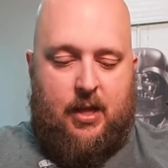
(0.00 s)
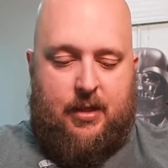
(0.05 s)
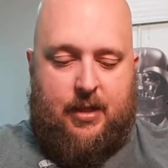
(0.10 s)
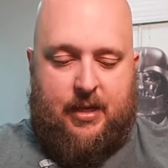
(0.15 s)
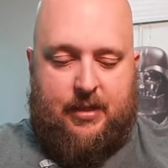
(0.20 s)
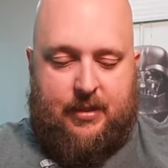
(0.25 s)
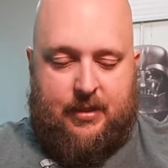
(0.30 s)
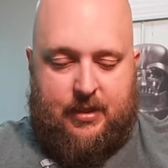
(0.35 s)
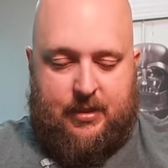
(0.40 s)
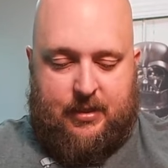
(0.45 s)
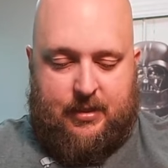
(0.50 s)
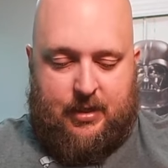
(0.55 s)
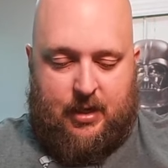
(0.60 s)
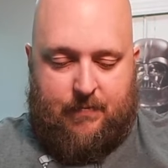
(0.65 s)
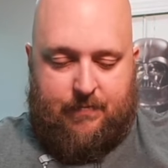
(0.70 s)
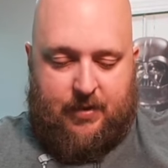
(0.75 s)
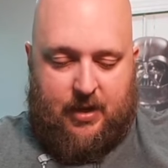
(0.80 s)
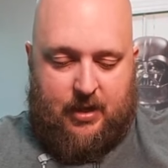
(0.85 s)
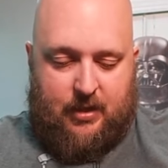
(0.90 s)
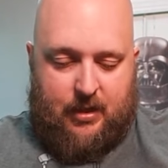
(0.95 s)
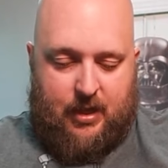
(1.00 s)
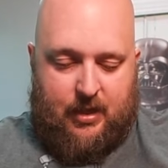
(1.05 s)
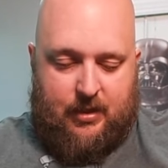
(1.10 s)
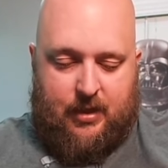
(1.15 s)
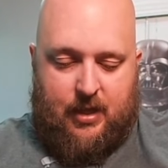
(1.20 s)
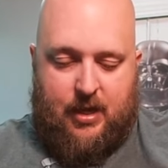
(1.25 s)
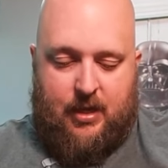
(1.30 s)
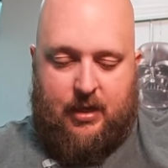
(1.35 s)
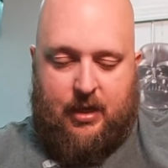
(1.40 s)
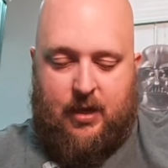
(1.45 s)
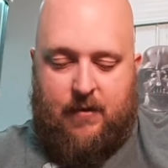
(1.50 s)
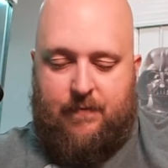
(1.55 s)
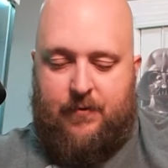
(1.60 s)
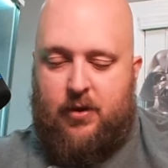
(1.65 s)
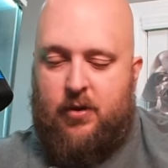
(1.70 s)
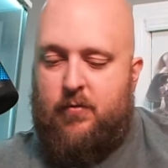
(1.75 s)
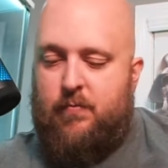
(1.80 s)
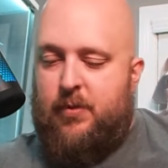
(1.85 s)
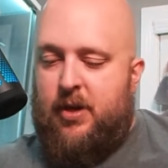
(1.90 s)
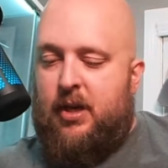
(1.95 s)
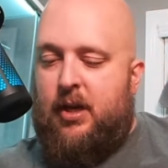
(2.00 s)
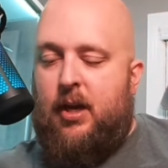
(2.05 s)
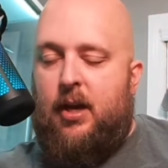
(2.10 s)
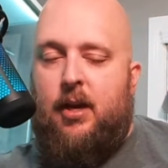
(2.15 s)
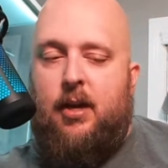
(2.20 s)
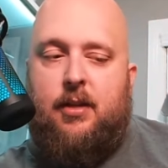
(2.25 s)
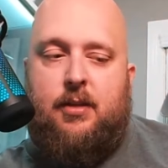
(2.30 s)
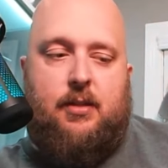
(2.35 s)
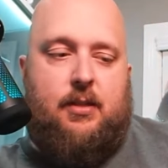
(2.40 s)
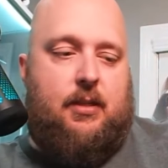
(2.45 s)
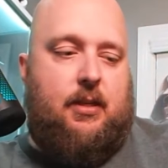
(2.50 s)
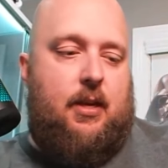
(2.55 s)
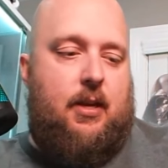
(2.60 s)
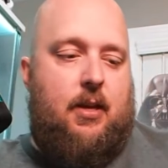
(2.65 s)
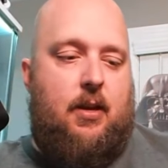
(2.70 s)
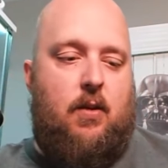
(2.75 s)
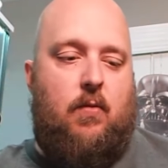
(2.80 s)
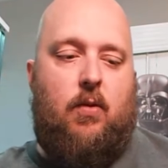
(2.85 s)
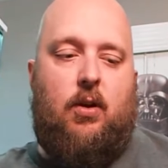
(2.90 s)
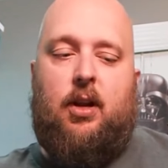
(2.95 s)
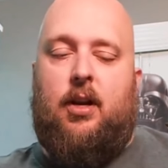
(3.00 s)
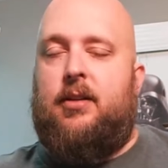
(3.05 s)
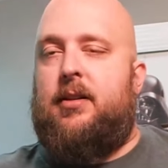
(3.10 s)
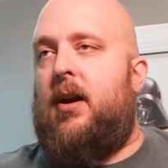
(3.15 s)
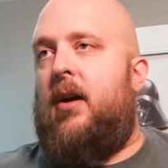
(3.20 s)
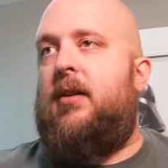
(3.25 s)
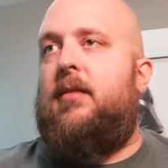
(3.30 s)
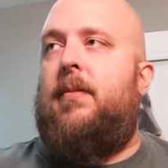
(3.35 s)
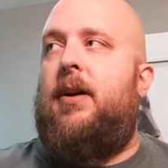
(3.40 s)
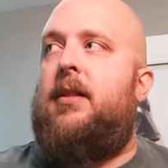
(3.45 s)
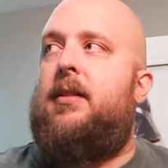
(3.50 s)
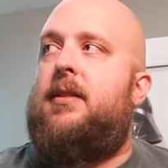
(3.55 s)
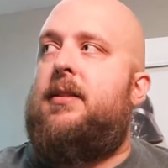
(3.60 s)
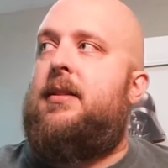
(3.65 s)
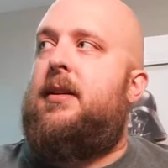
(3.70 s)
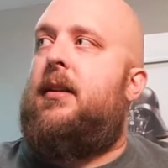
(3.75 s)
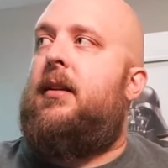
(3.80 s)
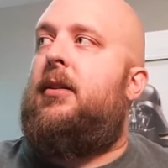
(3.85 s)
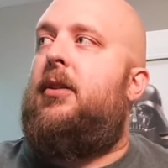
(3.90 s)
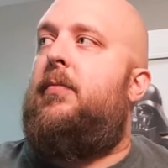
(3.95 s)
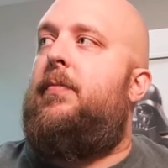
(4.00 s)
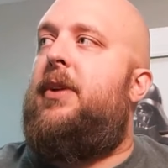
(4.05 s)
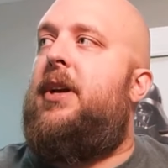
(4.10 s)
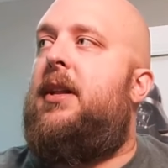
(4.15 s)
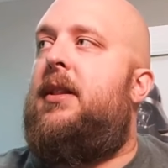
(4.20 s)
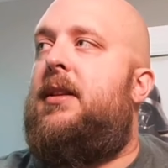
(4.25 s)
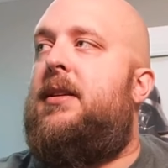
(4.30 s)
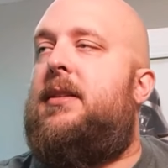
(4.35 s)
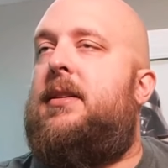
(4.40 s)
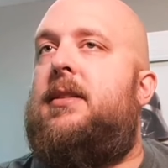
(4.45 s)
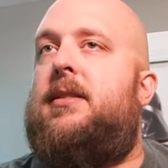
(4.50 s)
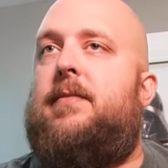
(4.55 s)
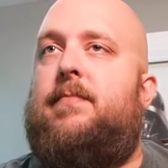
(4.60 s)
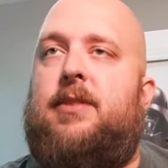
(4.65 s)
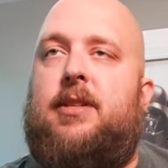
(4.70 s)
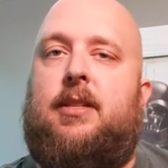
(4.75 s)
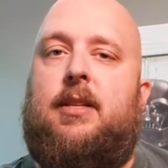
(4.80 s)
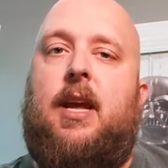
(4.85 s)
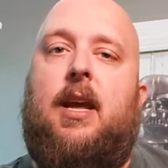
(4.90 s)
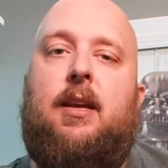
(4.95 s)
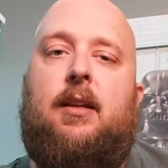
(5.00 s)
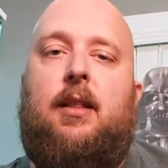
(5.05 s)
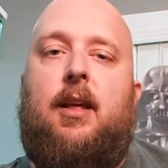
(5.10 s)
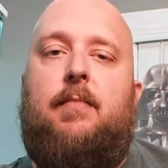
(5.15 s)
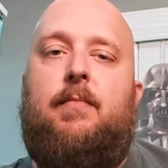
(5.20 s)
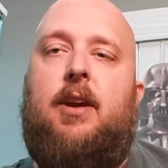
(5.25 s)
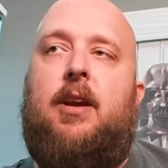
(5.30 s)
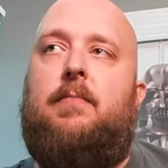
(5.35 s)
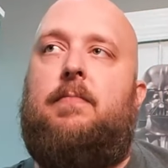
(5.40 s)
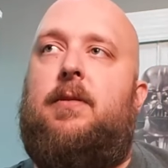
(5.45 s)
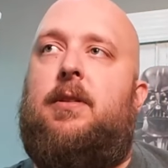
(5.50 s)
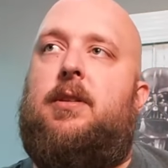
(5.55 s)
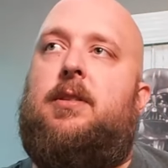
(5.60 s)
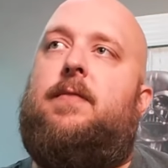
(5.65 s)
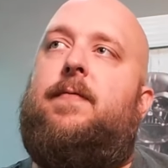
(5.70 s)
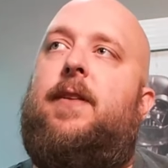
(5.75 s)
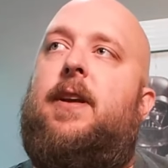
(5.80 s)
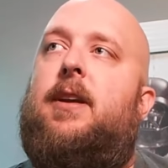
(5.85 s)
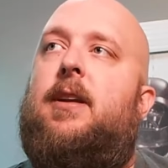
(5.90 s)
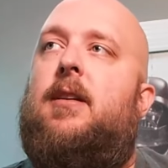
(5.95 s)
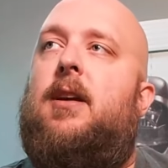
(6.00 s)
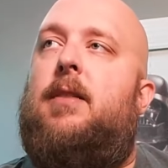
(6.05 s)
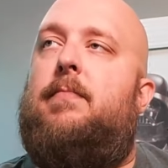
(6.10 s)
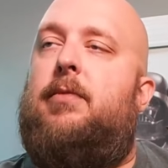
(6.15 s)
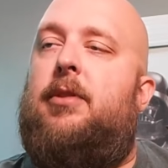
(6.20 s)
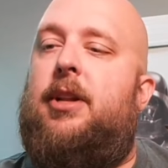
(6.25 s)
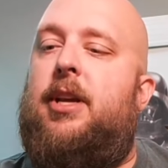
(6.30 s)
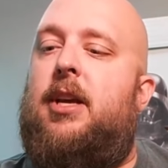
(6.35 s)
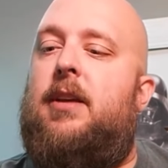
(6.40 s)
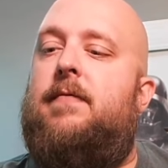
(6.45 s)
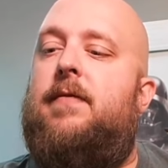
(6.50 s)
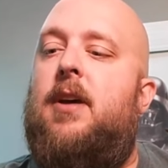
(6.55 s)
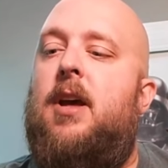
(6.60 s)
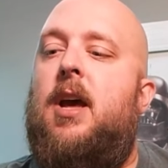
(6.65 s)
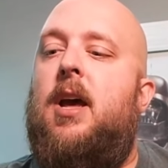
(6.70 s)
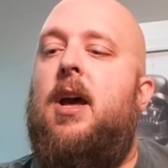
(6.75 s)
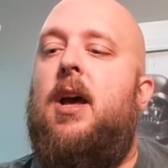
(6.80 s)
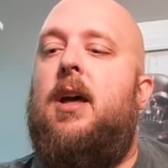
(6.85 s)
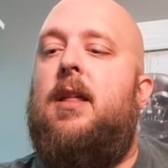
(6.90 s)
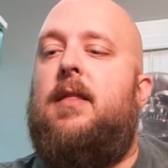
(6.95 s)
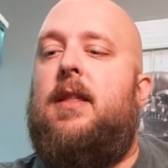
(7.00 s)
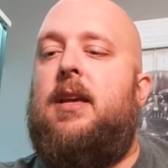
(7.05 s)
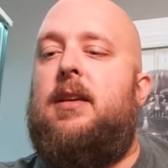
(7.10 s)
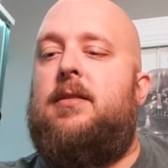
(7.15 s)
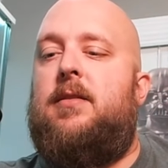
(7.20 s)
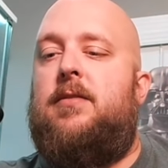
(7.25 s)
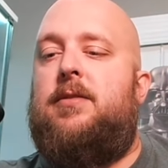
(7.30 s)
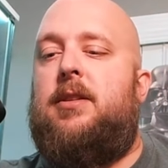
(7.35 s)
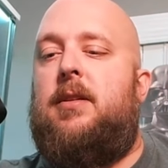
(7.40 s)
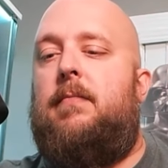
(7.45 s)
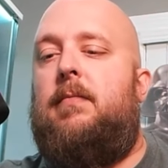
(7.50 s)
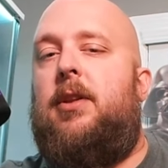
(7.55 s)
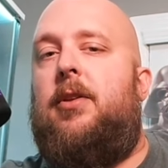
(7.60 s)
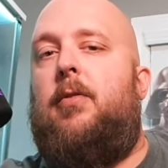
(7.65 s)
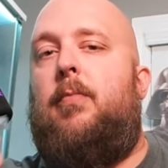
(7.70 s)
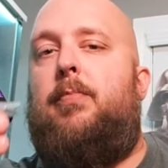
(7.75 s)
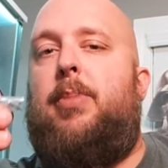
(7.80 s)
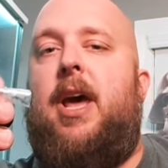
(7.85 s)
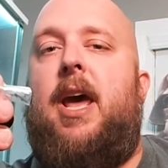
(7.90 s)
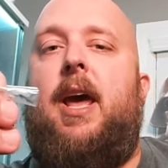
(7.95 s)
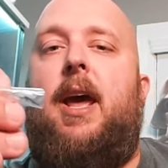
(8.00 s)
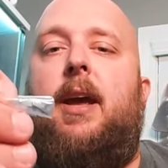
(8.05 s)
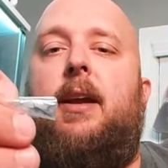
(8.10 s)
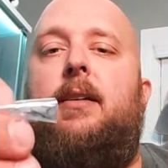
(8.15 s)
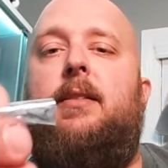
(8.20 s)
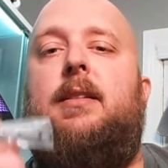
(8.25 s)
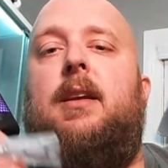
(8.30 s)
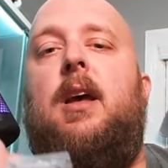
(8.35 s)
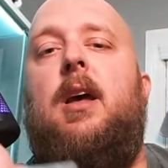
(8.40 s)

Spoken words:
This is something that they give you because we're going to talk about this in a little bit. This is a mistake they made with this figure, I believe. These are some little pegs.